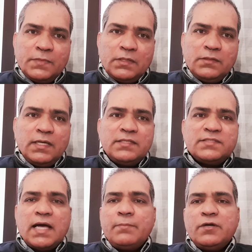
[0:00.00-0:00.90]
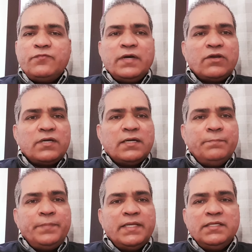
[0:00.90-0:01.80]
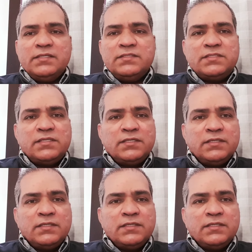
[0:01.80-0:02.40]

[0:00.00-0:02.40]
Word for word: Then some of our companions,